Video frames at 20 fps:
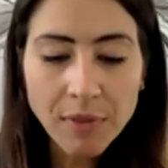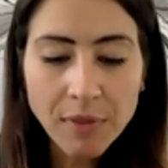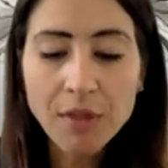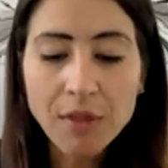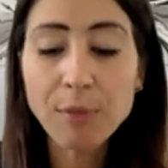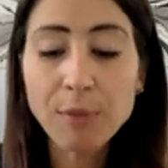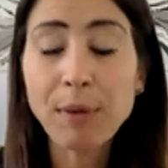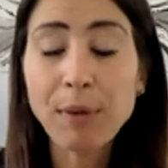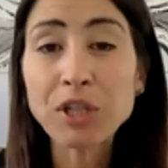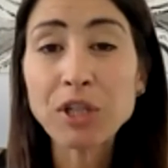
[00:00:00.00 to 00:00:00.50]

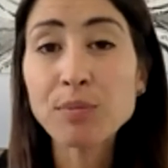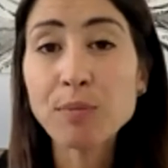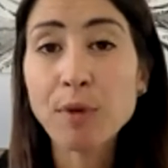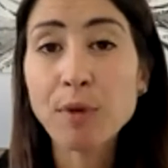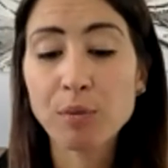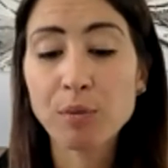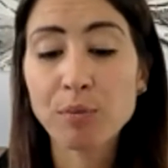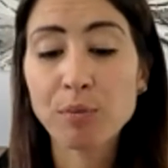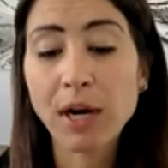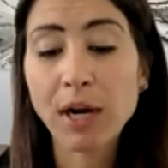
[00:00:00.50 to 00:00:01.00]
The
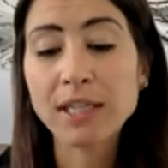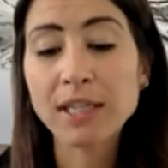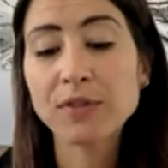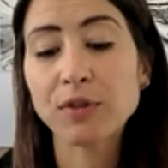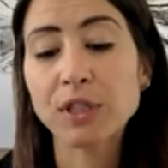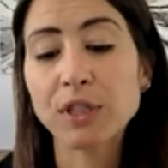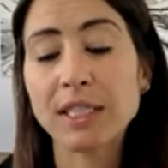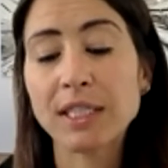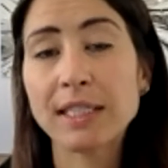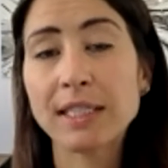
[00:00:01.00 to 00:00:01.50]
benchmark price
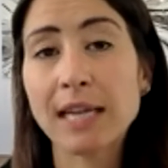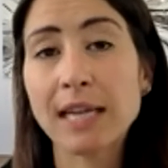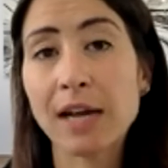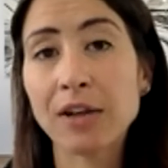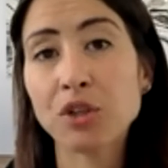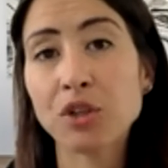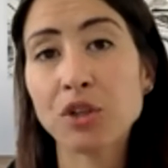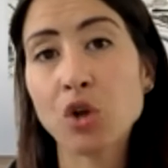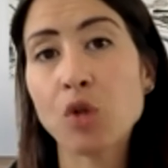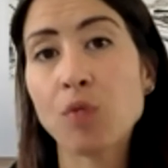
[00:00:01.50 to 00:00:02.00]
for a
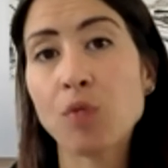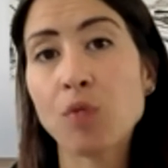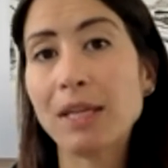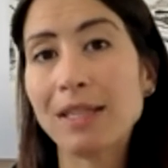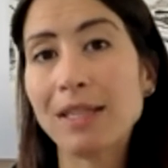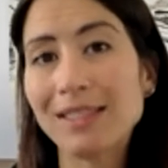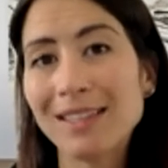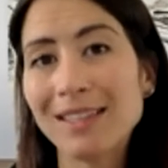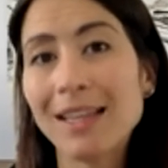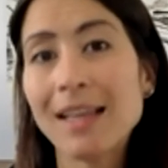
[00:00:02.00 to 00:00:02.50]
detached home
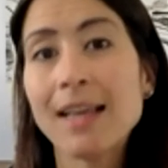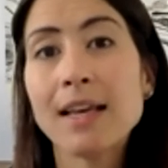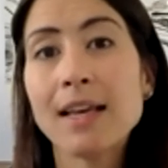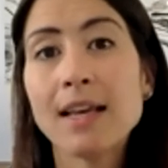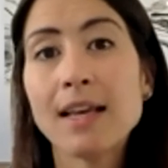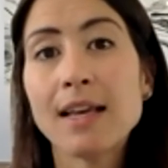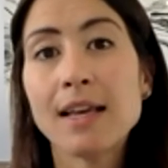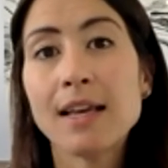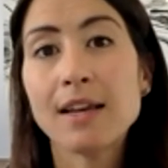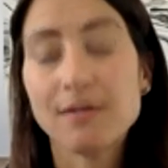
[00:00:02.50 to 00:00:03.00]
in
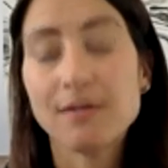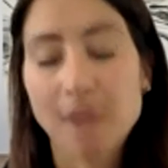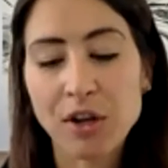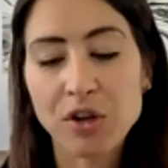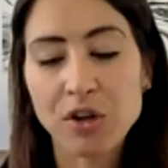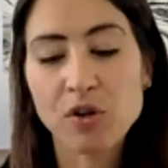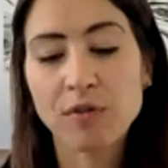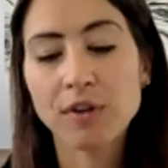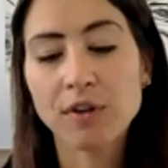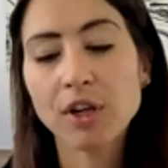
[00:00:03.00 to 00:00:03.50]

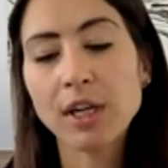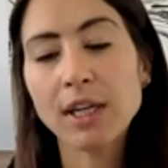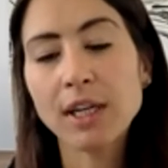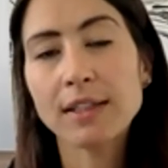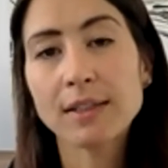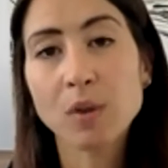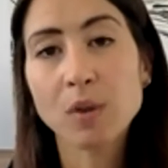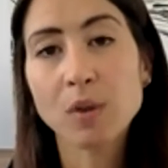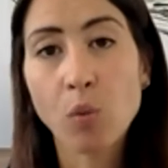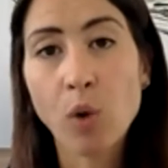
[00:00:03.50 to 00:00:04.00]
Vancouver
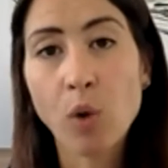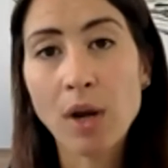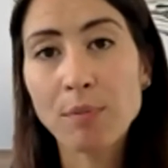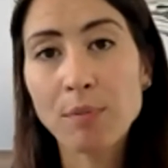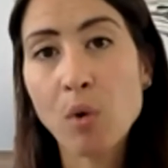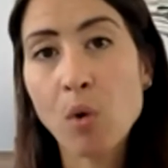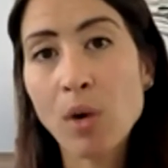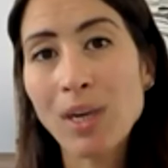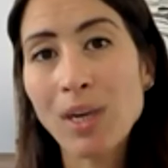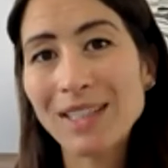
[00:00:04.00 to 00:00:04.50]
is
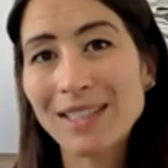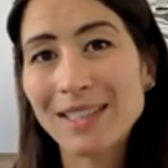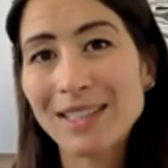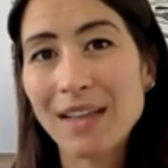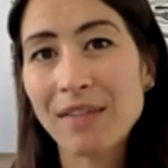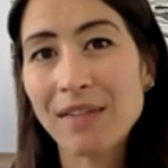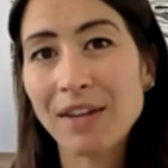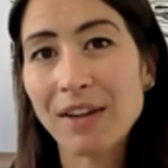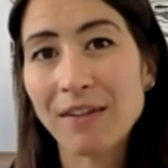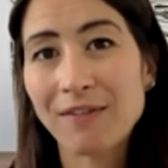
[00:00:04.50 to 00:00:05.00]

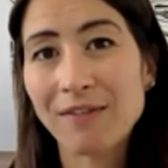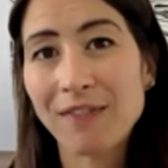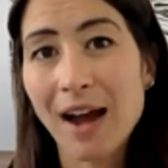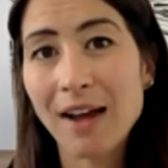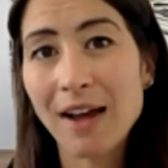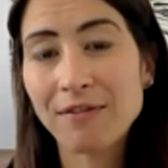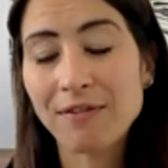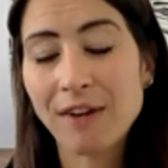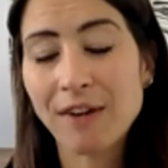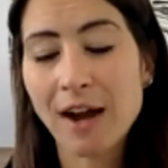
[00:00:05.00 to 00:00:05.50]

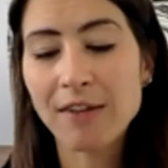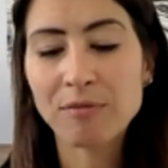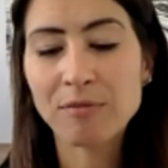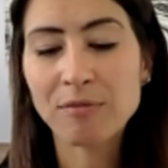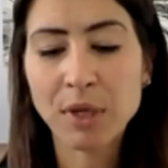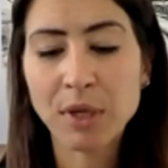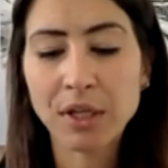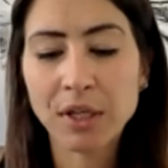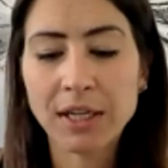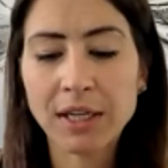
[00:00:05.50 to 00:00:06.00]
1.755
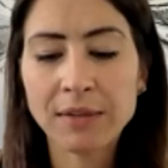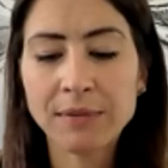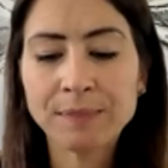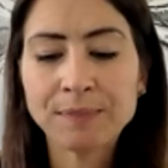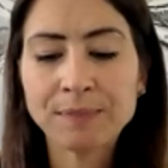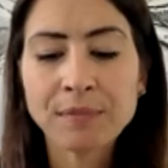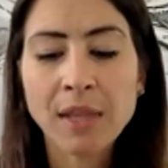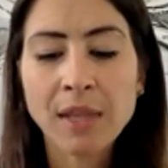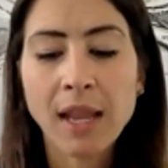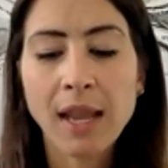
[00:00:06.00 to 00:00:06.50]
million,
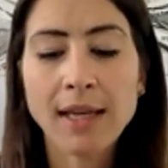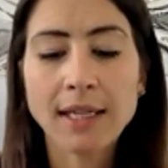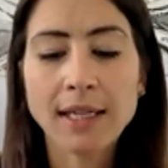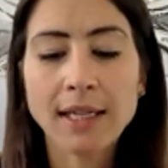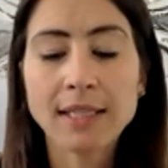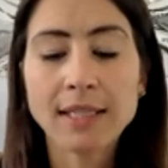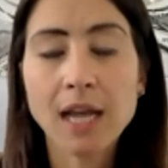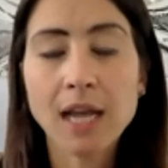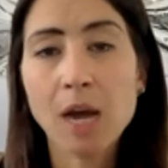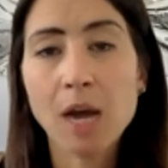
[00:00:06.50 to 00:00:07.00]
and
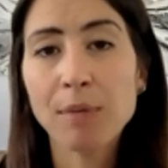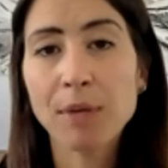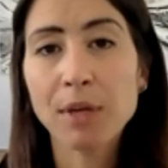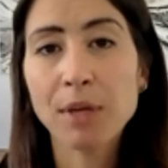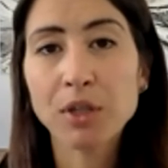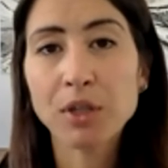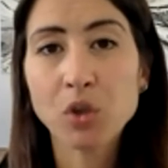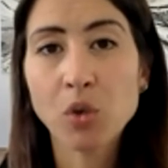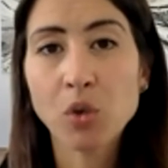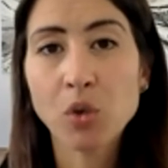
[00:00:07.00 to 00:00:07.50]
it's up
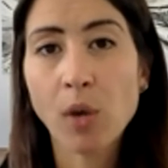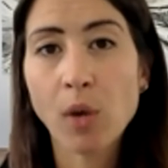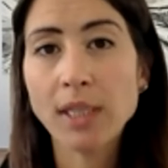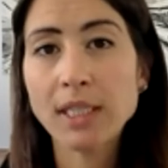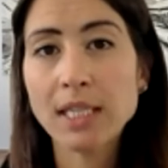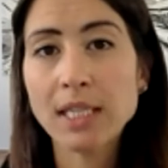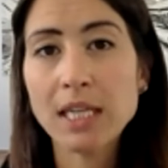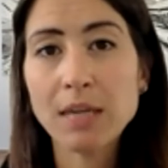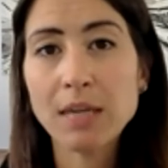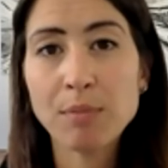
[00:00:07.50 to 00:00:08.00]

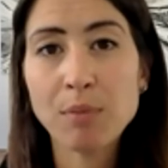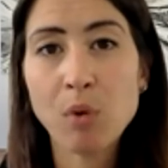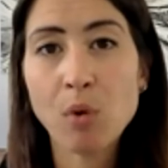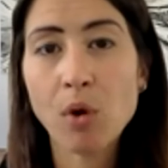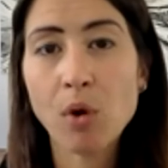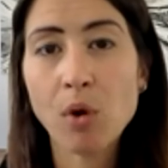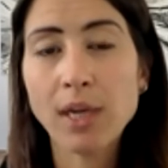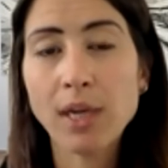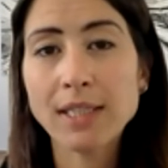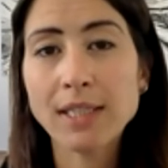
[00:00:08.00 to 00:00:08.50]

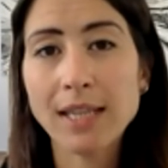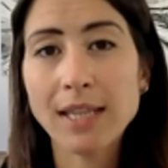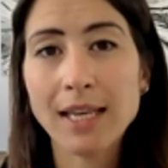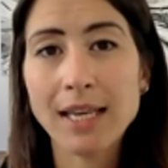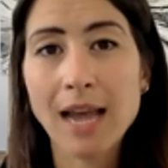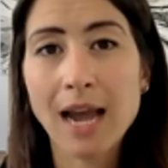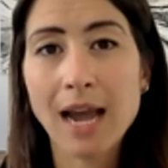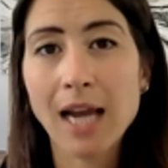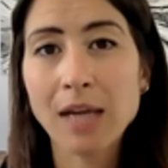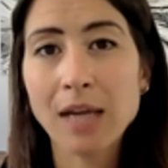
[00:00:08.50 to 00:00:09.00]

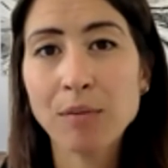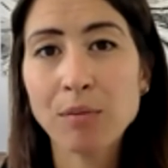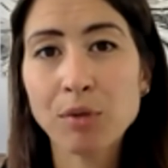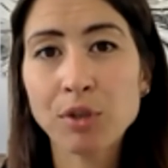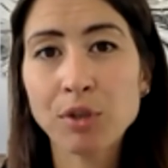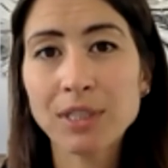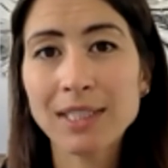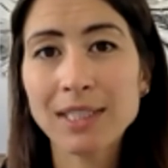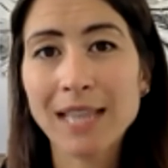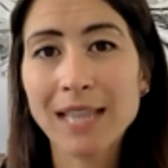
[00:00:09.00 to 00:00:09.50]

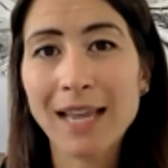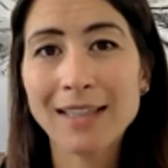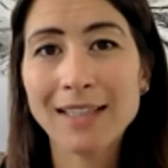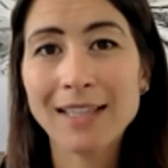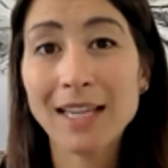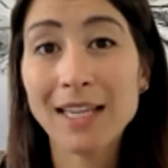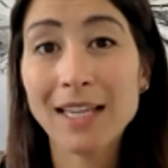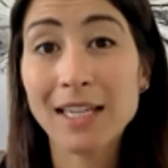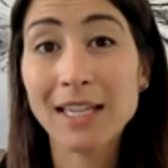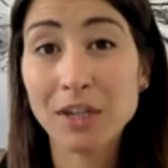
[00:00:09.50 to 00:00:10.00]
20.9%
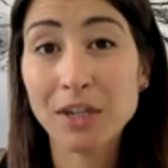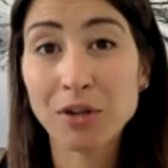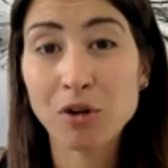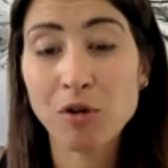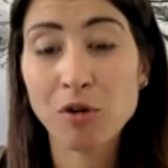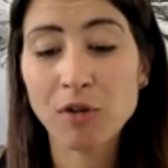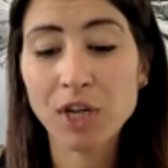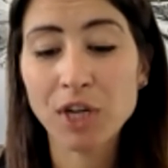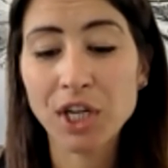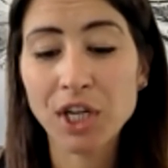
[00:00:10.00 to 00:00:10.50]
year
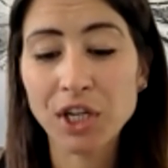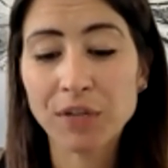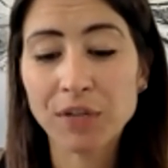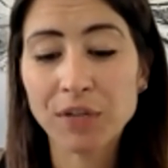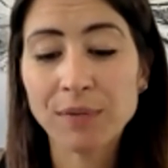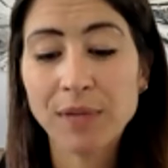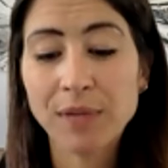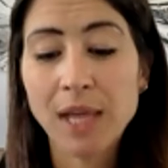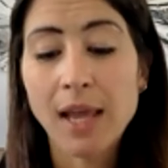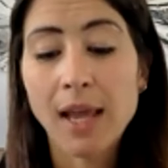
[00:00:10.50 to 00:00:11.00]
over
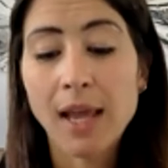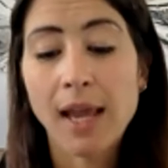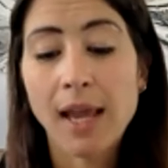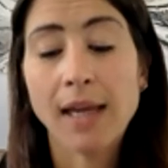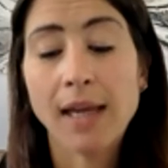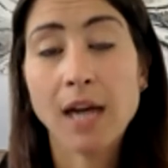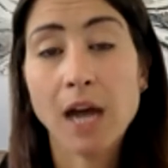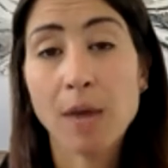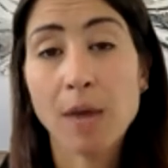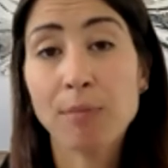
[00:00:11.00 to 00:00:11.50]
year
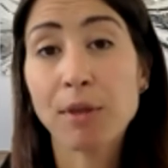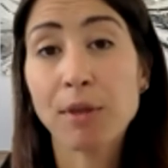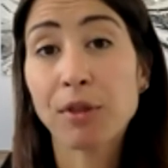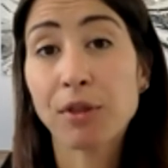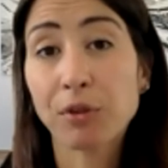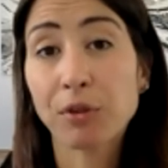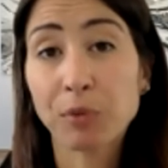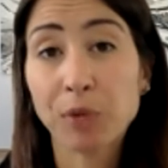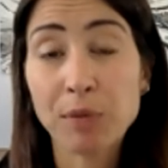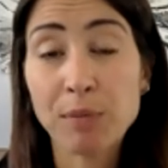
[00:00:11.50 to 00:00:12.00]
and up
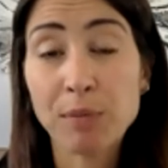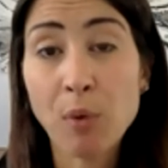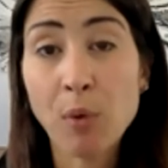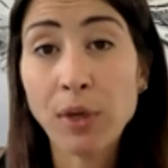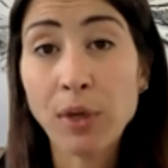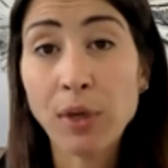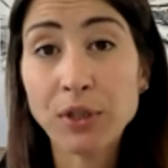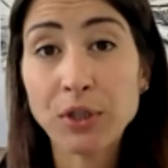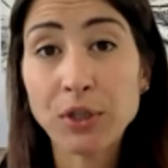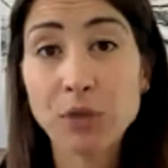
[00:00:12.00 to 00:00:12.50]

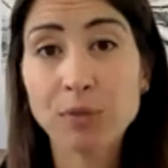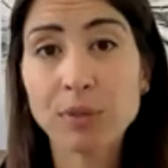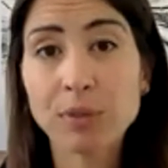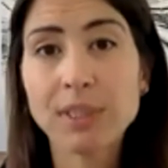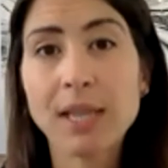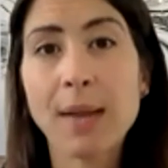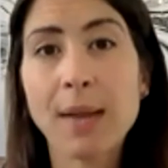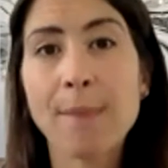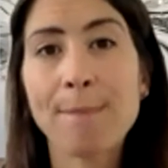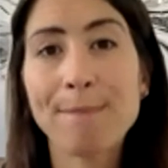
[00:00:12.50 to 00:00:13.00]

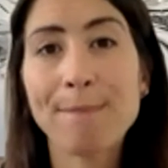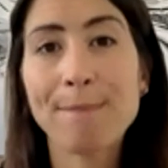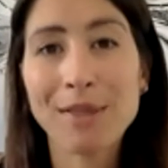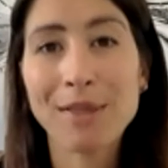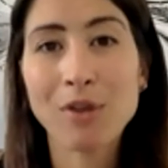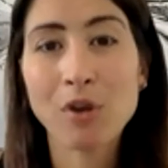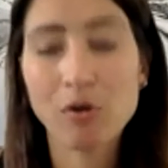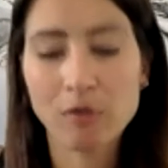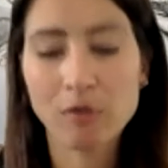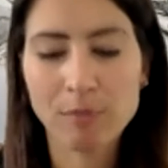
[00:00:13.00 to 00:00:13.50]
3.2%
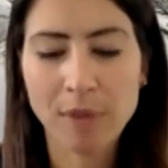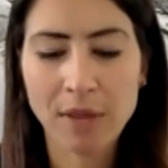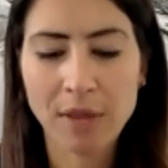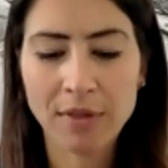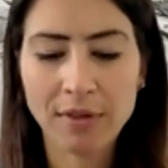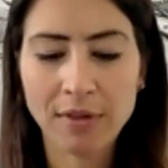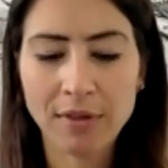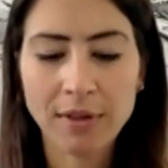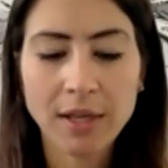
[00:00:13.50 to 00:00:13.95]
month over month.